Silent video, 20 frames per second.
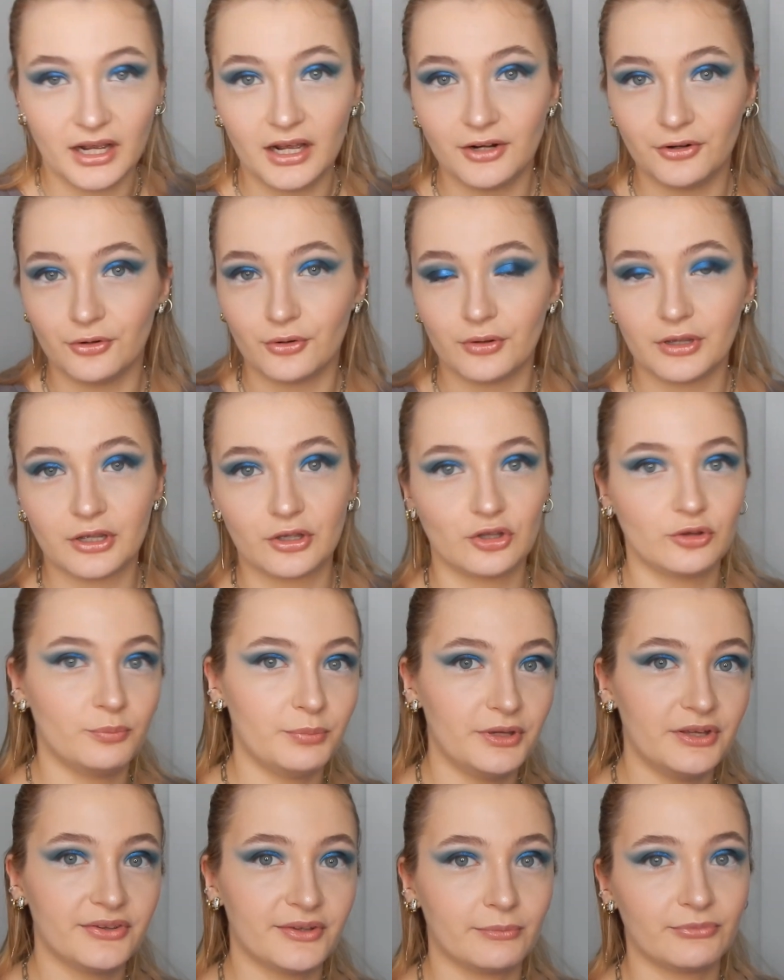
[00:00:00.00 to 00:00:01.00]
I don't know, it could
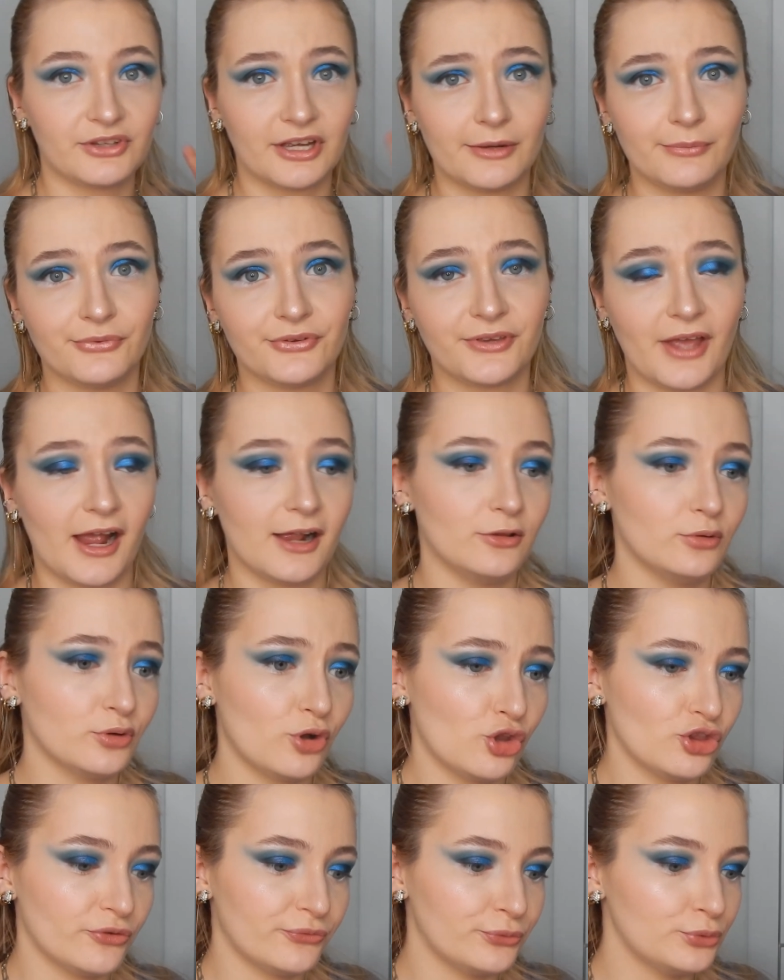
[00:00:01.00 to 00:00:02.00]
be. Sometimes I
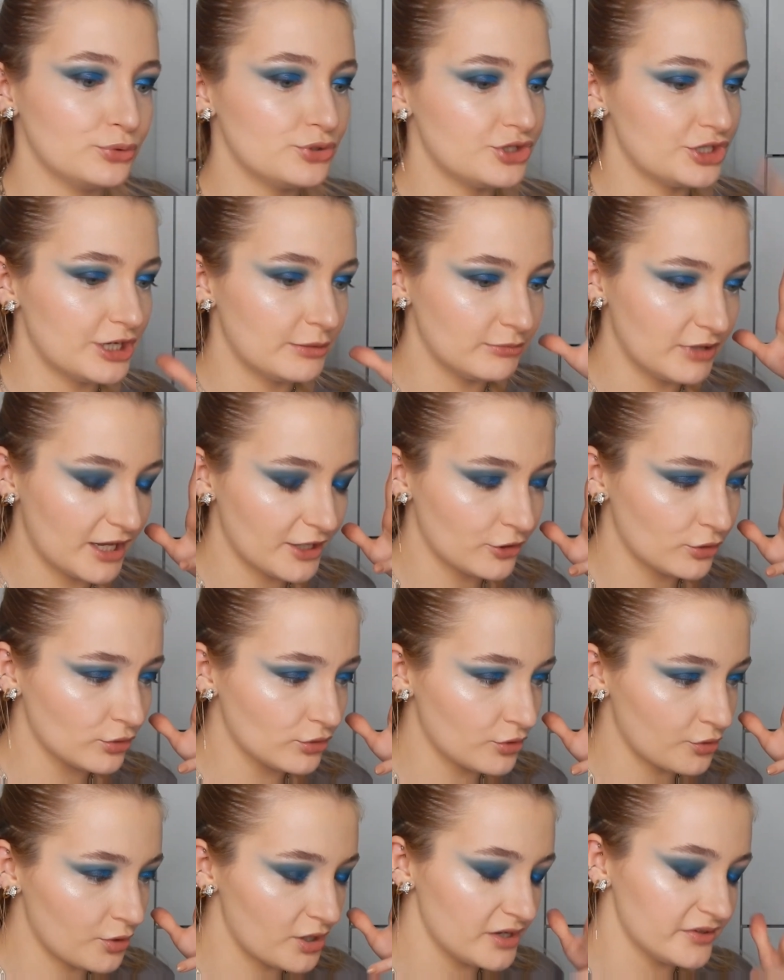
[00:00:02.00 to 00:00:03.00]
look on the footage and I'm like,
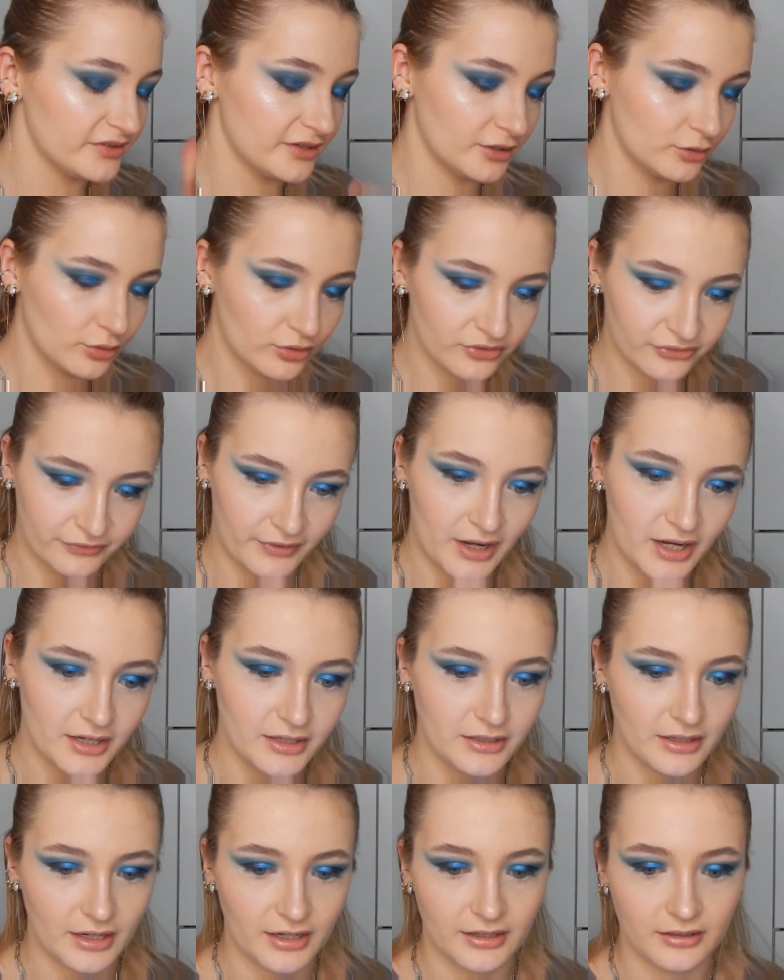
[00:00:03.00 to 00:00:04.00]
you're crazy, it looks
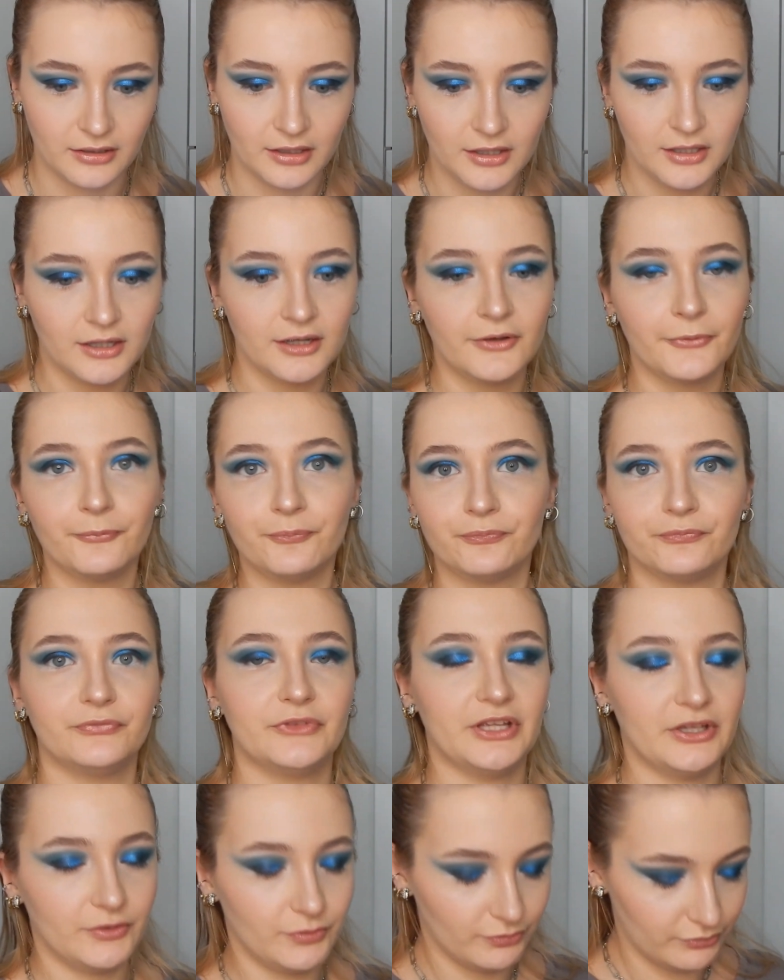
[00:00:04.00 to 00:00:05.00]
fine. And
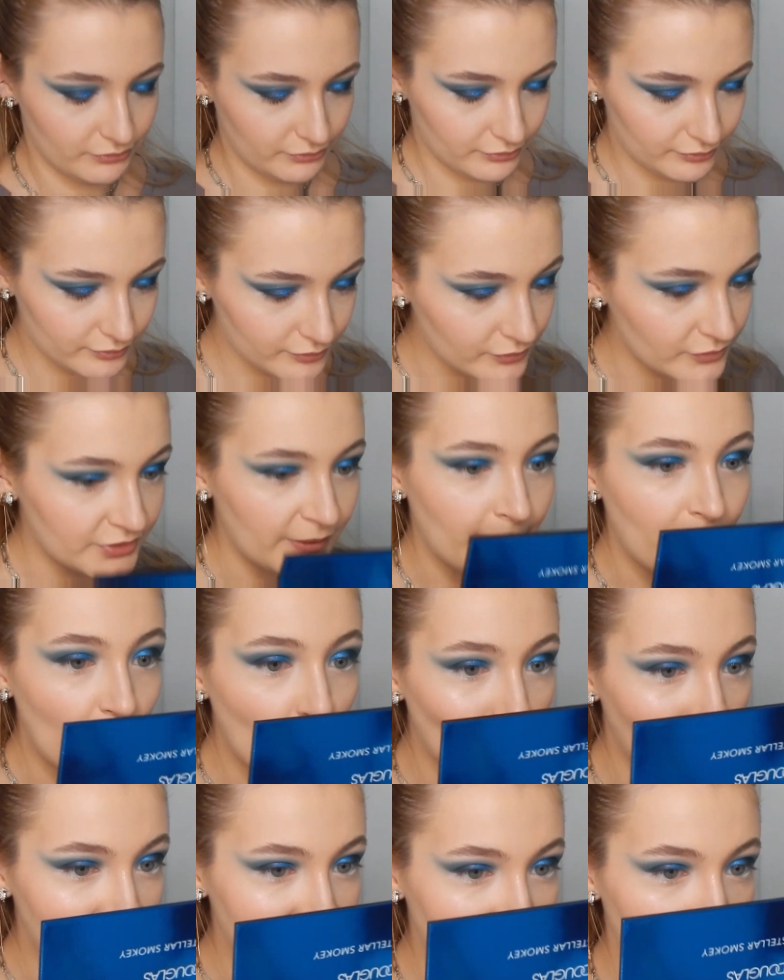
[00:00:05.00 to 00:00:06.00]
in the
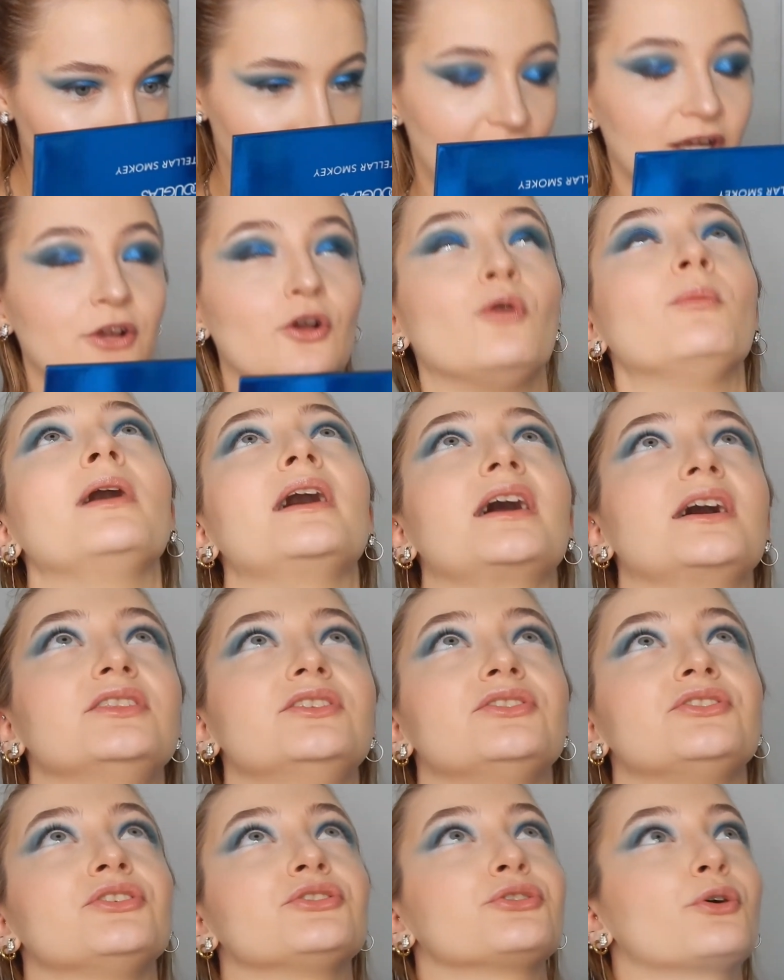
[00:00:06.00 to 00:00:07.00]
moment, I'm like, oh my god,
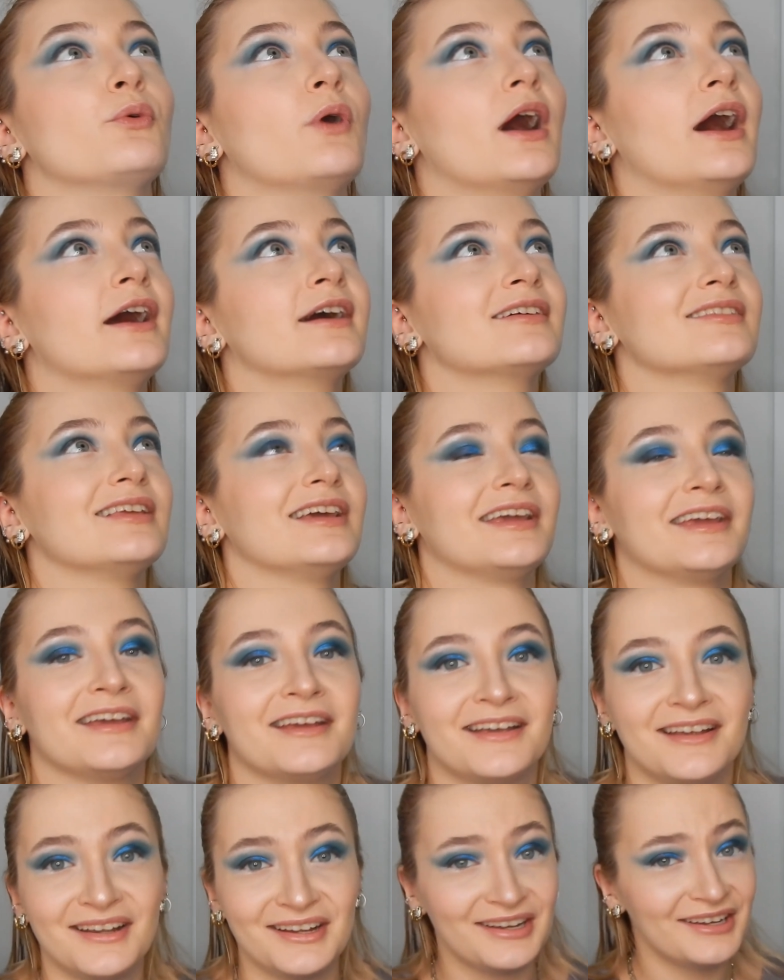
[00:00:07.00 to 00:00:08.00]
this is so ugly.
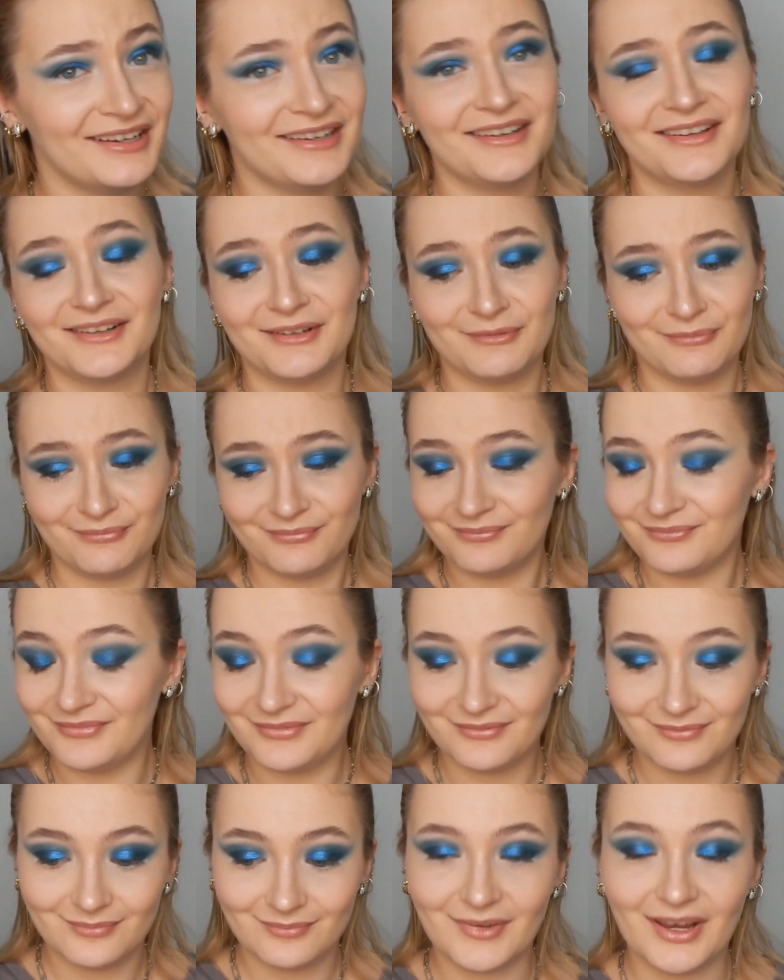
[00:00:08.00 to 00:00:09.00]

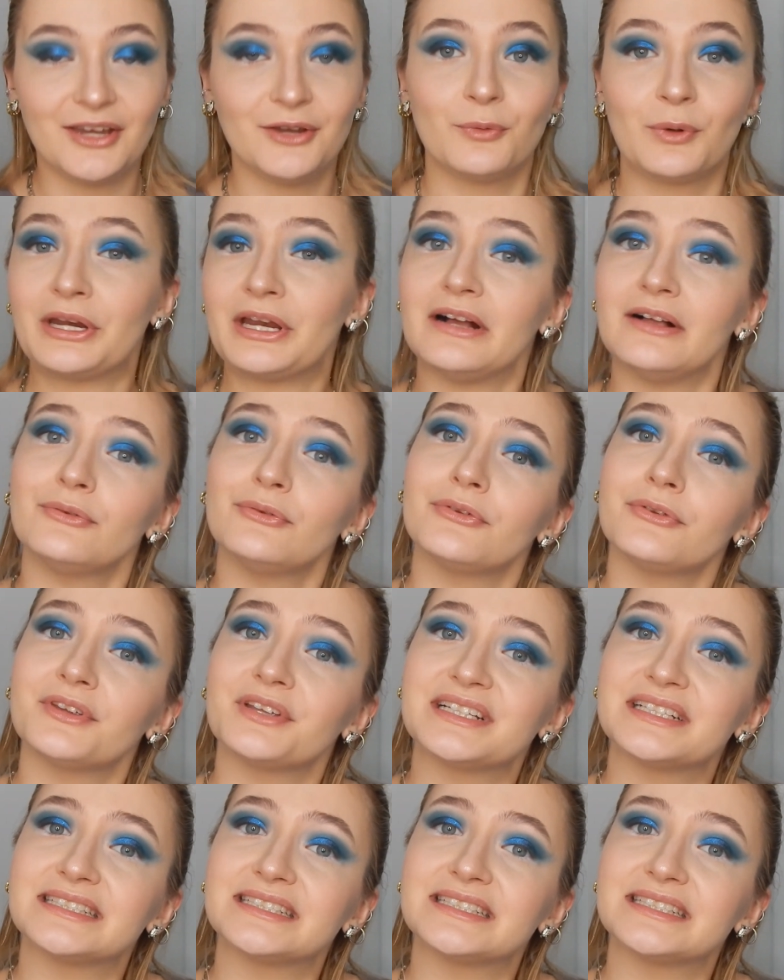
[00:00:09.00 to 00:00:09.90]
Anyone else?